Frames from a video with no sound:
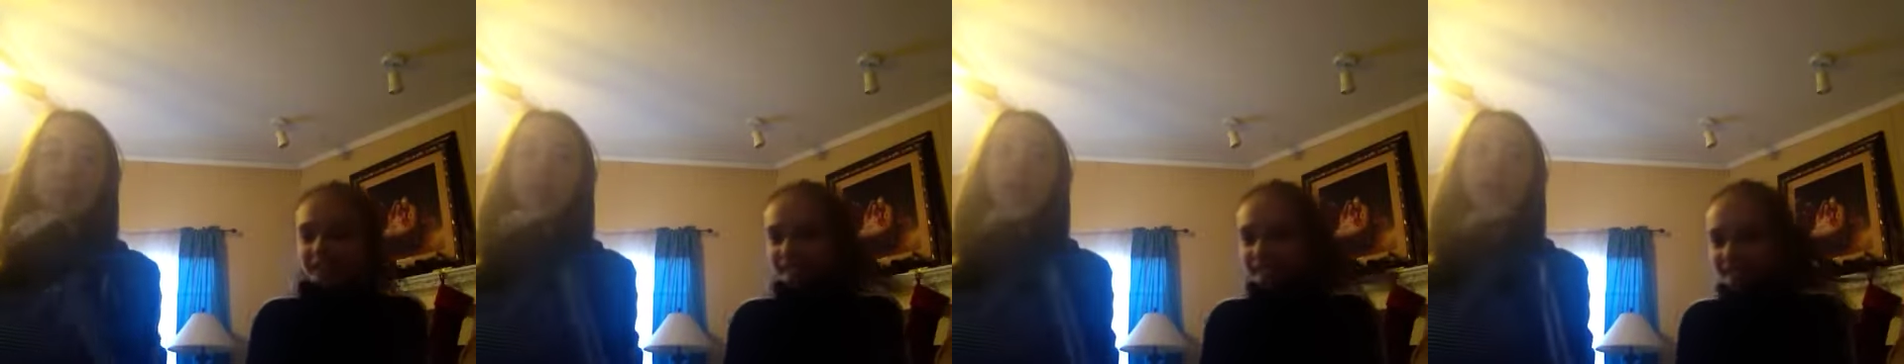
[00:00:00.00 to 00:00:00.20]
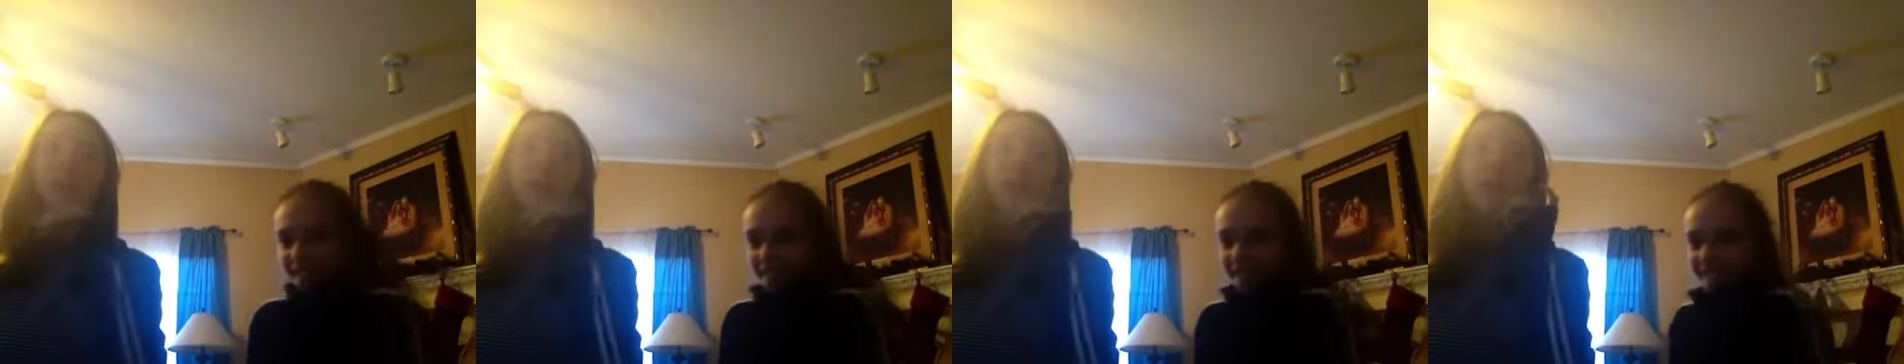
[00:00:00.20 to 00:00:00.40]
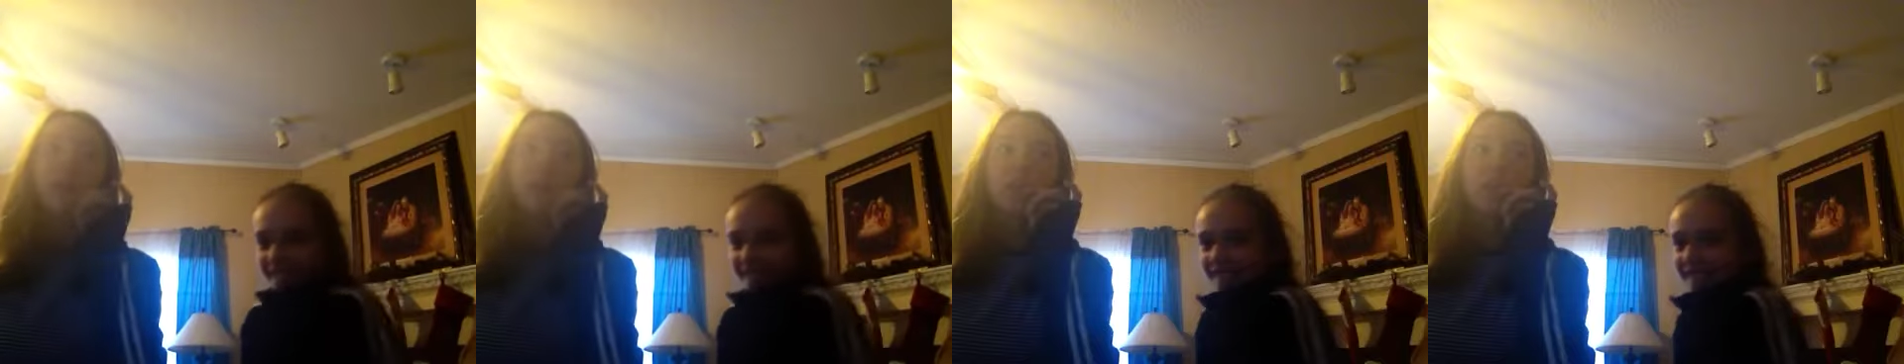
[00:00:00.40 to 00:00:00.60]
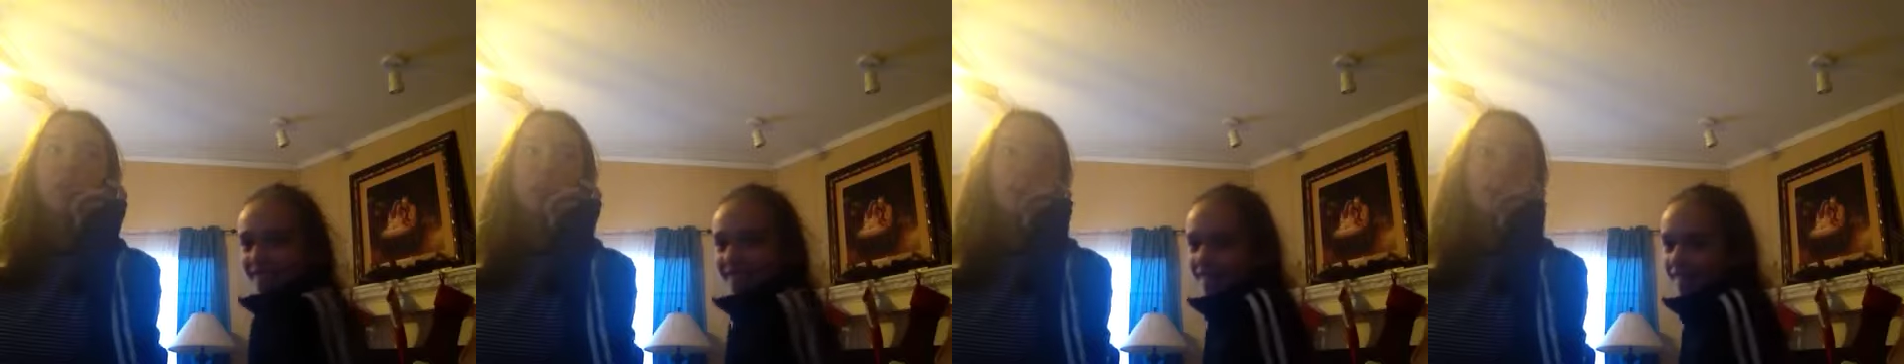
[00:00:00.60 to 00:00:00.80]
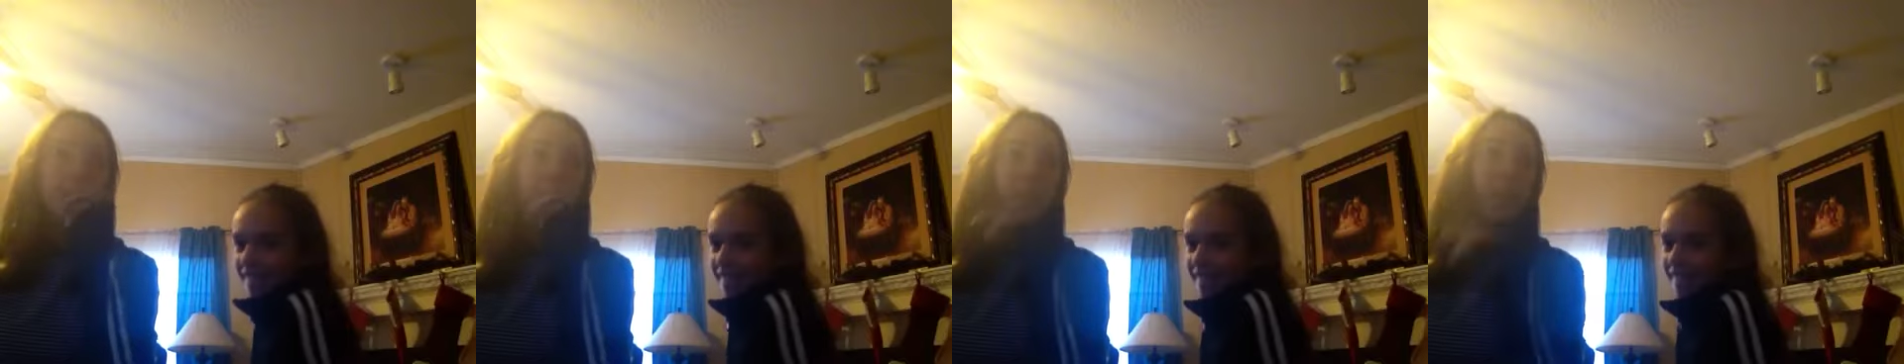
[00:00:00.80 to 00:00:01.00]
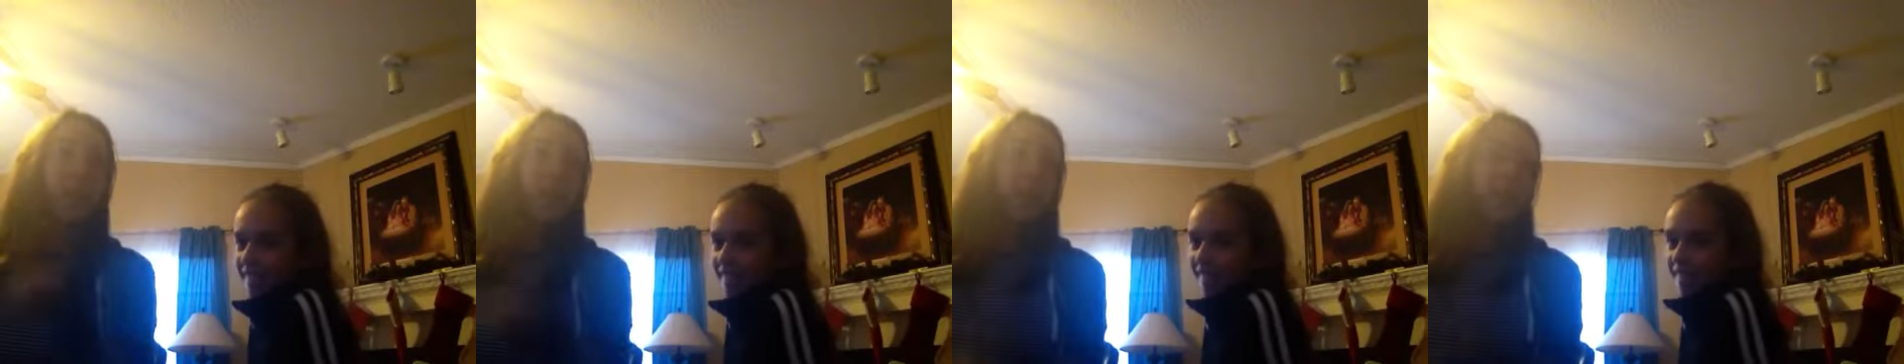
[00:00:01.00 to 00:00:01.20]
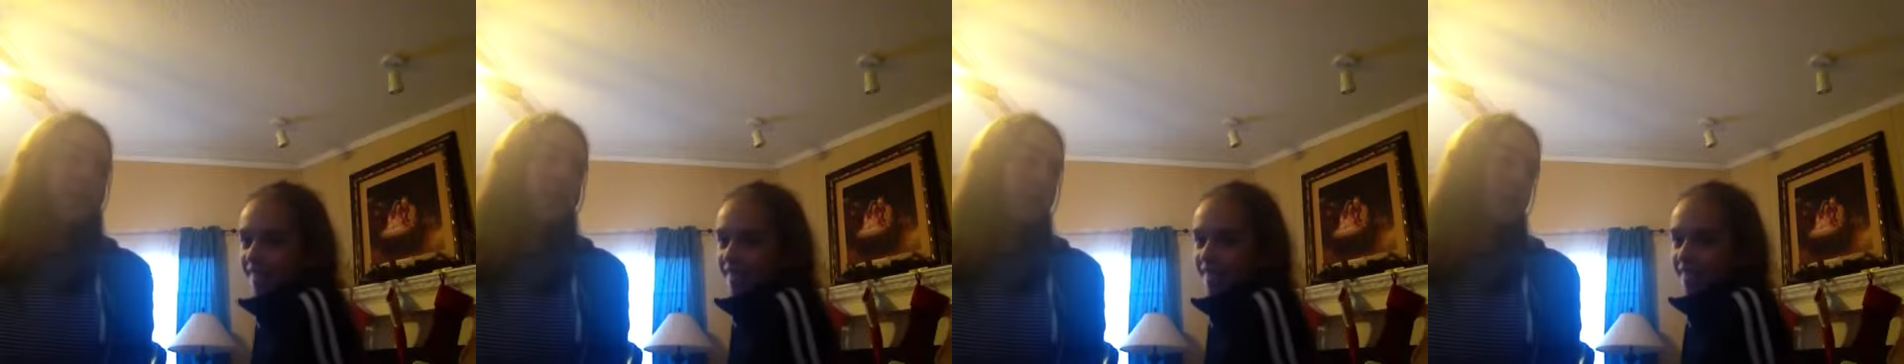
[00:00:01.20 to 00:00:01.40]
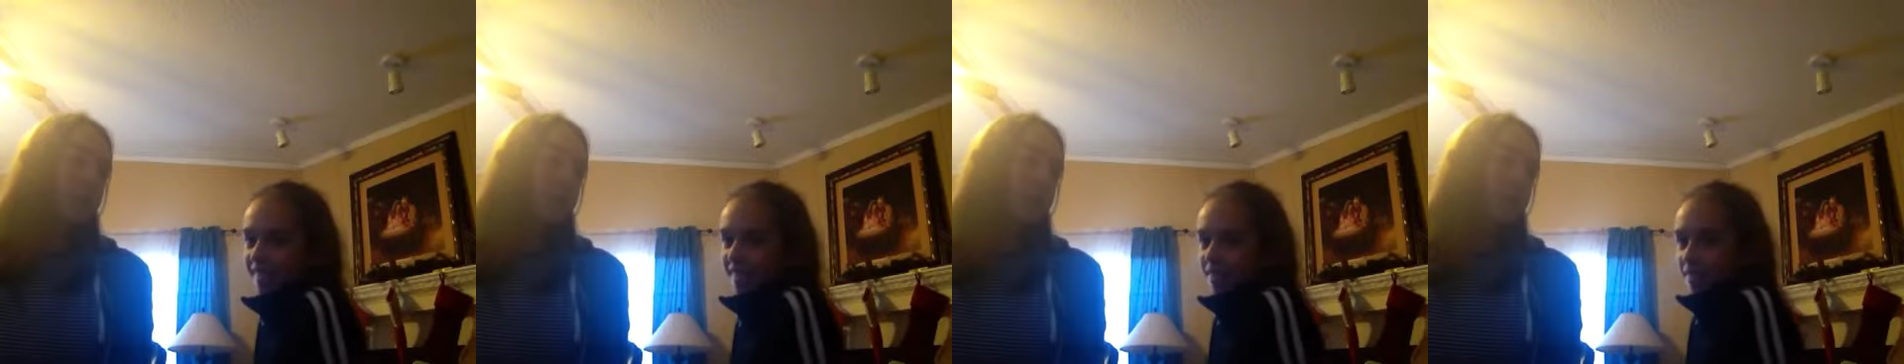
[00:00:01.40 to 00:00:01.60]
is. She, it's
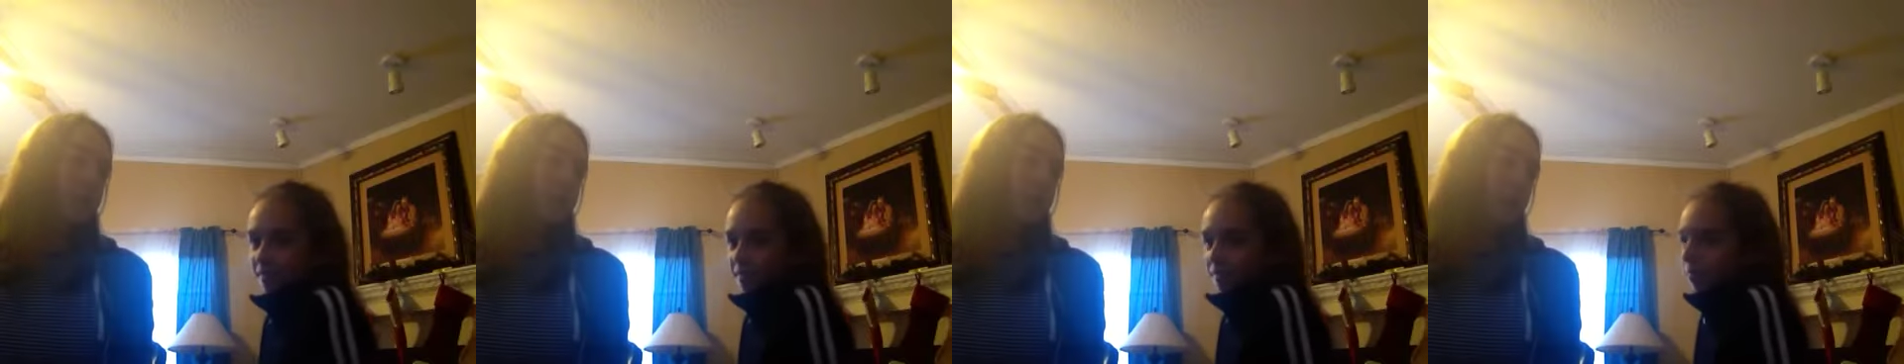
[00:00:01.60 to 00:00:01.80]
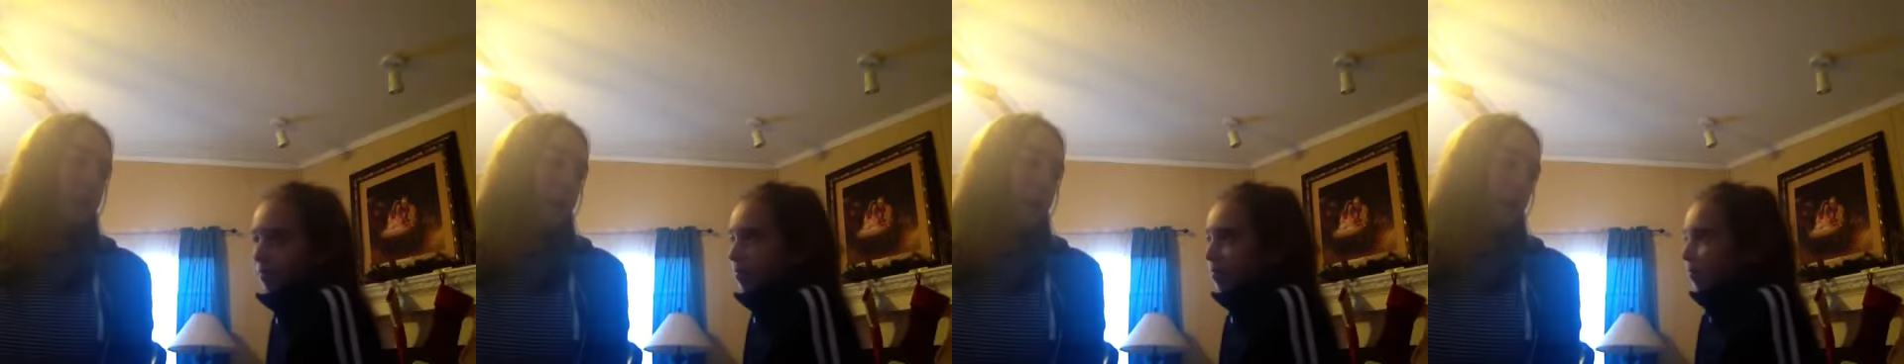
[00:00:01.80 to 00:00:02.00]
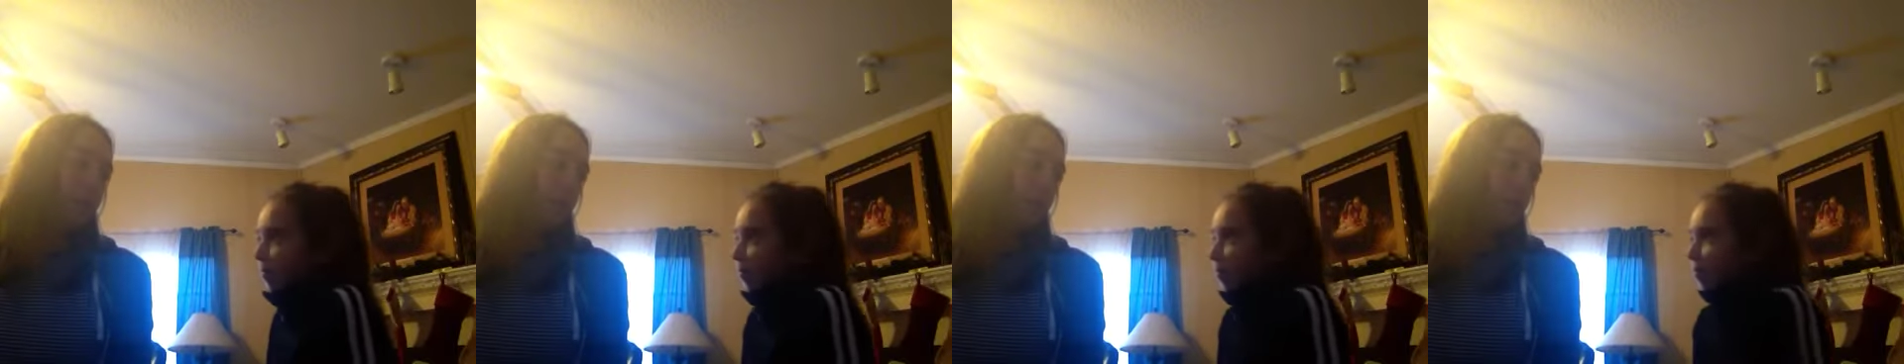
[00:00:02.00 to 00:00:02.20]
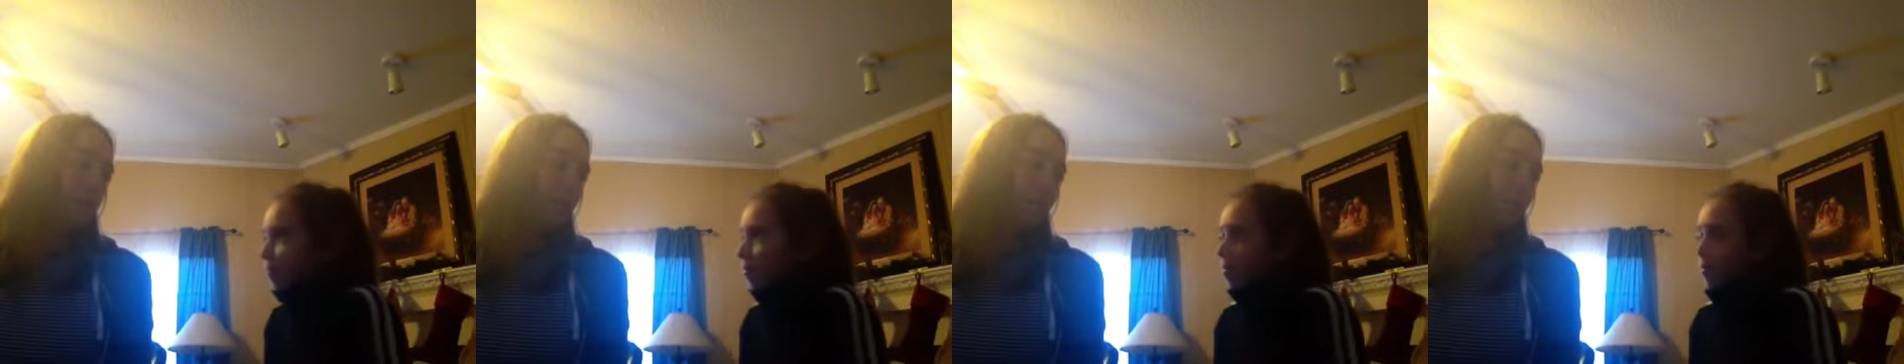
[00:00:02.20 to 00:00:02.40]
their superpower.